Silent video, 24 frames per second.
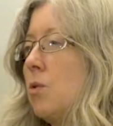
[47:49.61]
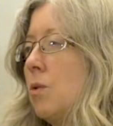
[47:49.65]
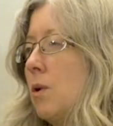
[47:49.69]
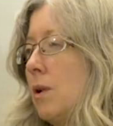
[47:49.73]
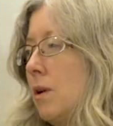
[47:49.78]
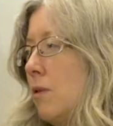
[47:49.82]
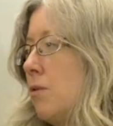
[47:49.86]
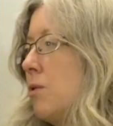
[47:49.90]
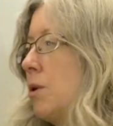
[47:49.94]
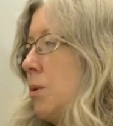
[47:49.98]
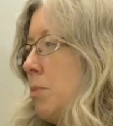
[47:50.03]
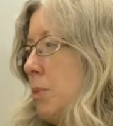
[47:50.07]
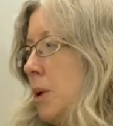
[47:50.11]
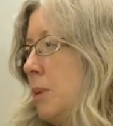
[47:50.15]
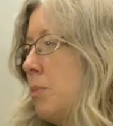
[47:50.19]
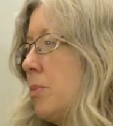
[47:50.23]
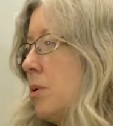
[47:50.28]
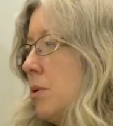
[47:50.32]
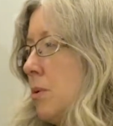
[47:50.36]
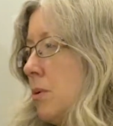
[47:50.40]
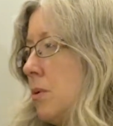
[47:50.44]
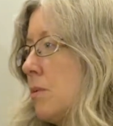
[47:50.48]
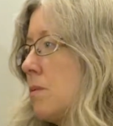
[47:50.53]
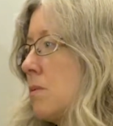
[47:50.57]
live with
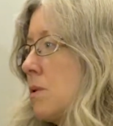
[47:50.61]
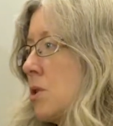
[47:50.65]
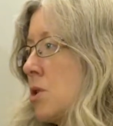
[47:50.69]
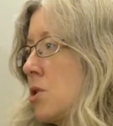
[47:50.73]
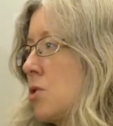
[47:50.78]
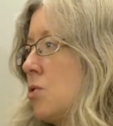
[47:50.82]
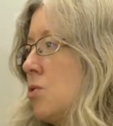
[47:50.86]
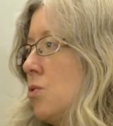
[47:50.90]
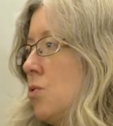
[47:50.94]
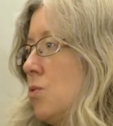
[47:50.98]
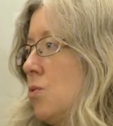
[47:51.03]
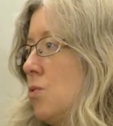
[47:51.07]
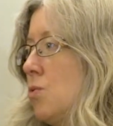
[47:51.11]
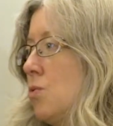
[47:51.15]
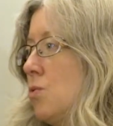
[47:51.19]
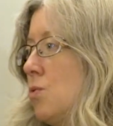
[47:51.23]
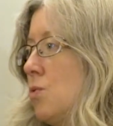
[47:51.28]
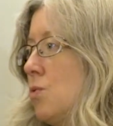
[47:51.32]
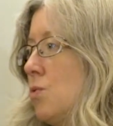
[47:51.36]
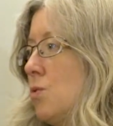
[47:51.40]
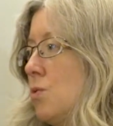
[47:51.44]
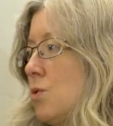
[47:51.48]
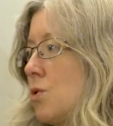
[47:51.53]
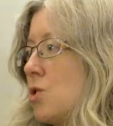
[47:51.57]
people
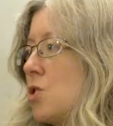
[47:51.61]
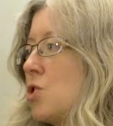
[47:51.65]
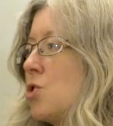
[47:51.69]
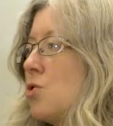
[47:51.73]
to